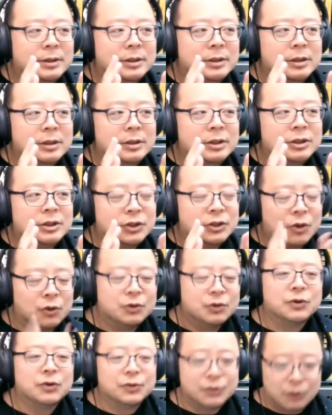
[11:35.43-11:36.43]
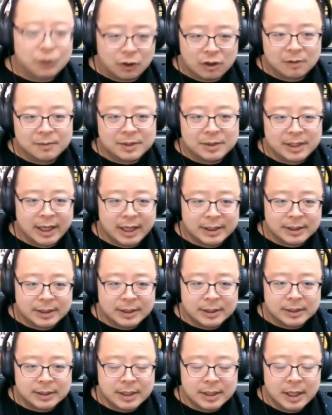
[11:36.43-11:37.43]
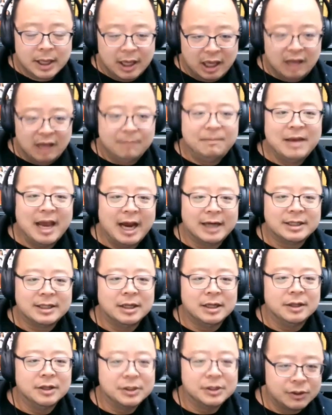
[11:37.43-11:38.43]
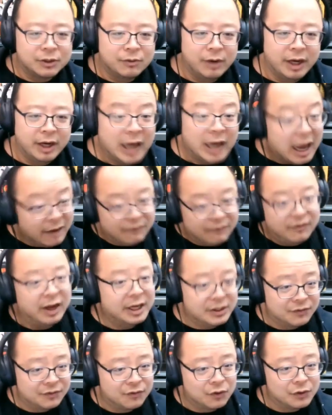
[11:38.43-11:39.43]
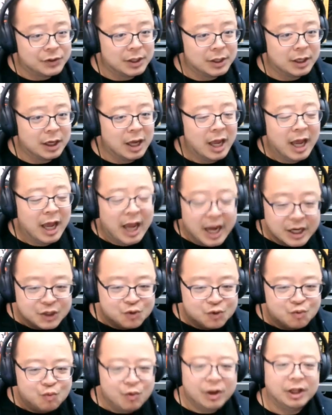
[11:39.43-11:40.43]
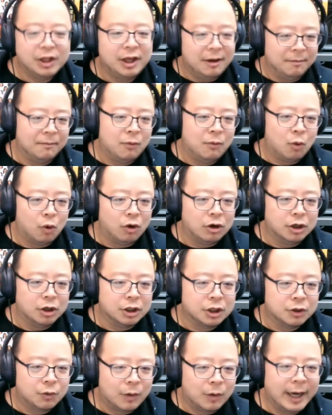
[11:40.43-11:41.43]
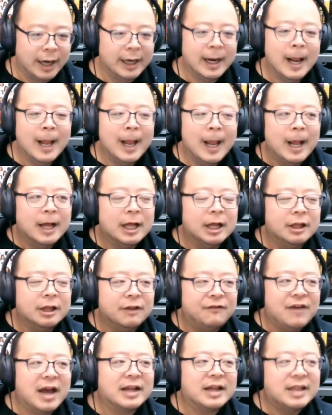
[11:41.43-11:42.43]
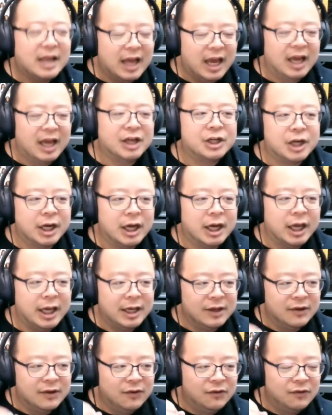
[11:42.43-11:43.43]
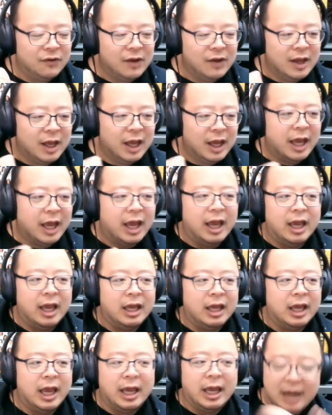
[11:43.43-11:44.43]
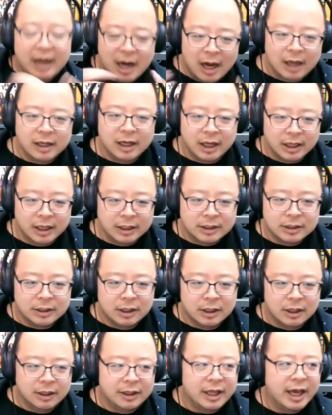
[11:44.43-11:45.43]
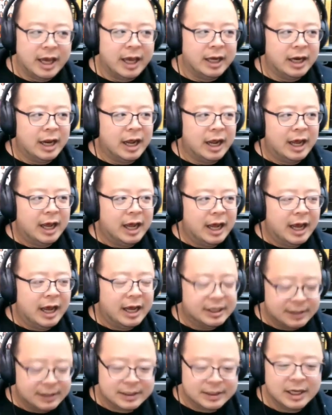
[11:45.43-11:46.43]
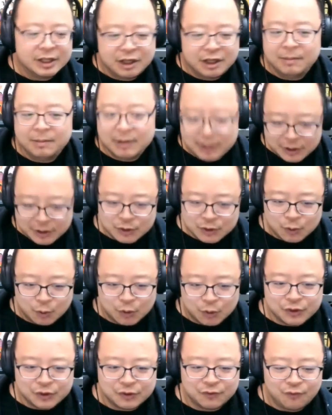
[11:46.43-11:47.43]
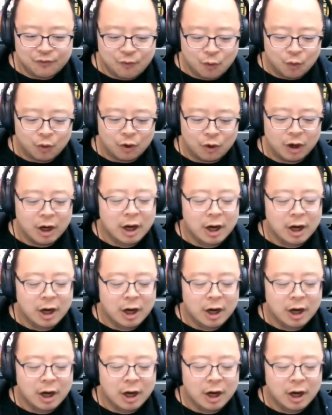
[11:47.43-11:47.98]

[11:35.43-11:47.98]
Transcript: social circumstances impact the screen and vice versa is really important, right? The fact that Asia is a continent that has essentially been the source for